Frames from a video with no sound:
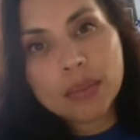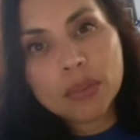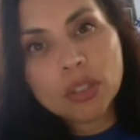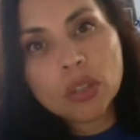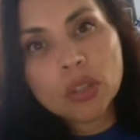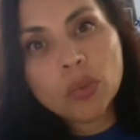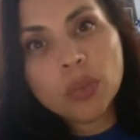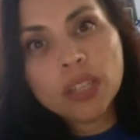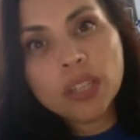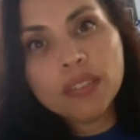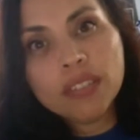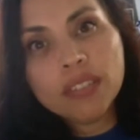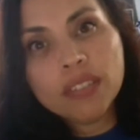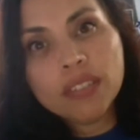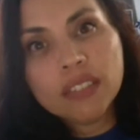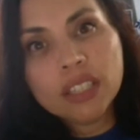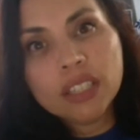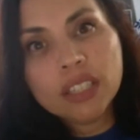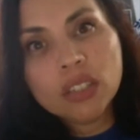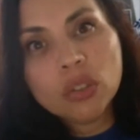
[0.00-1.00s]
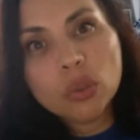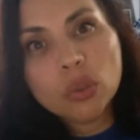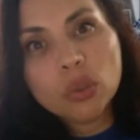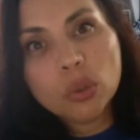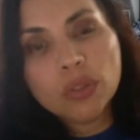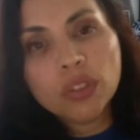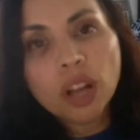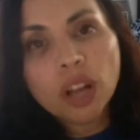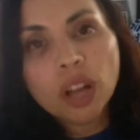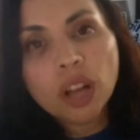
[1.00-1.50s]
So we've given
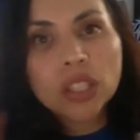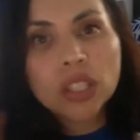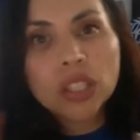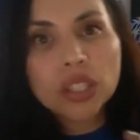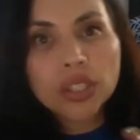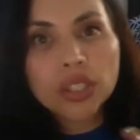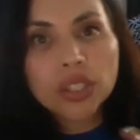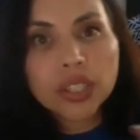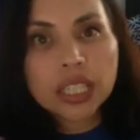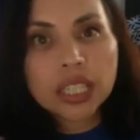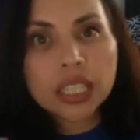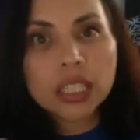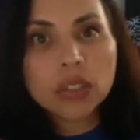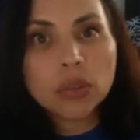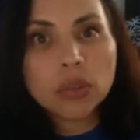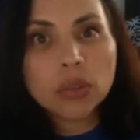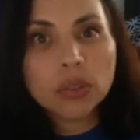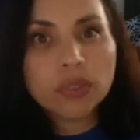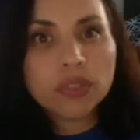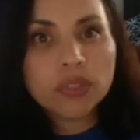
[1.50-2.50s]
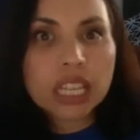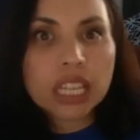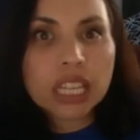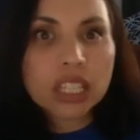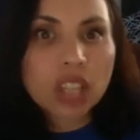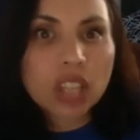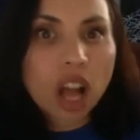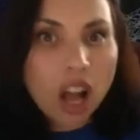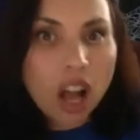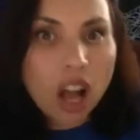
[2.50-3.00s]
sort of of alternate sort of
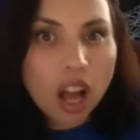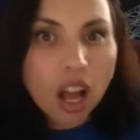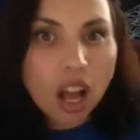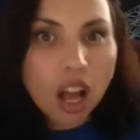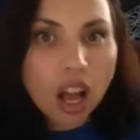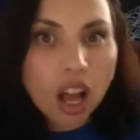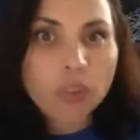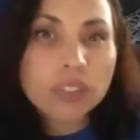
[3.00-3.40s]
days off.